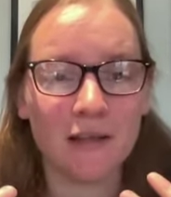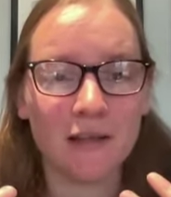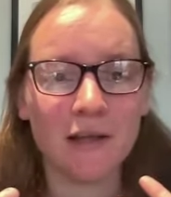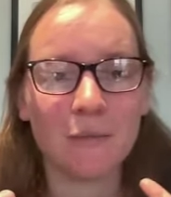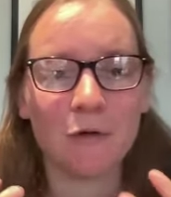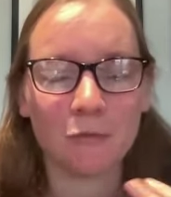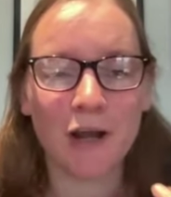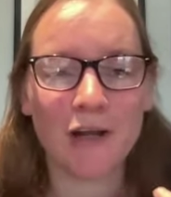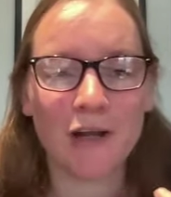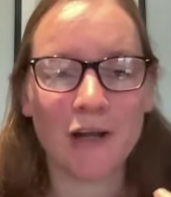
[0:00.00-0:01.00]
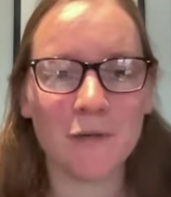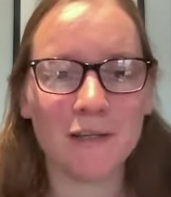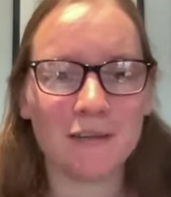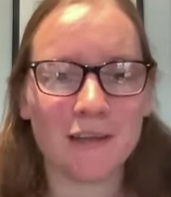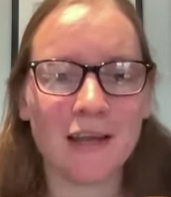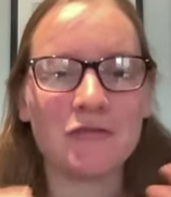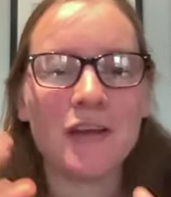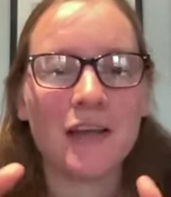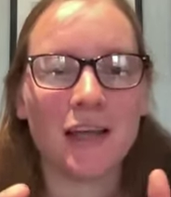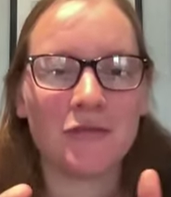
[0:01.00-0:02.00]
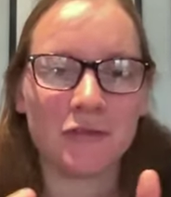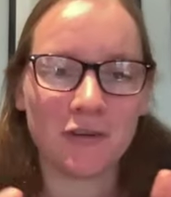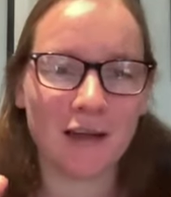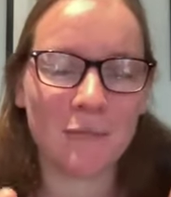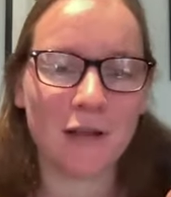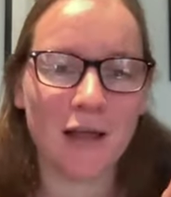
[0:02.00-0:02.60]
like it puts pressure on me to like if for example